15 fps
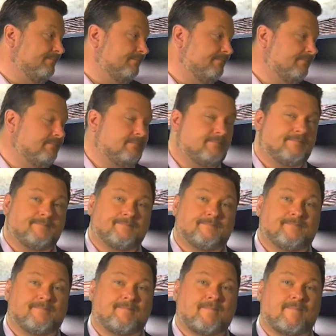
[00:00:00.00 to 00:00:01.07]

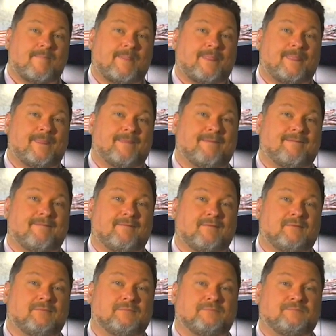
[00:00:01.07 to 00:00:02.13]

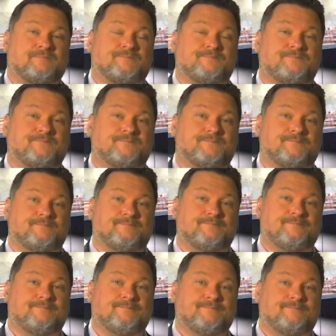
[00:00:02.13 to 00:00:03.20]

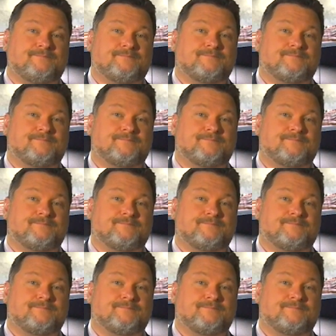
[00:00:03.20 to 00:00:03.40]
[no speech]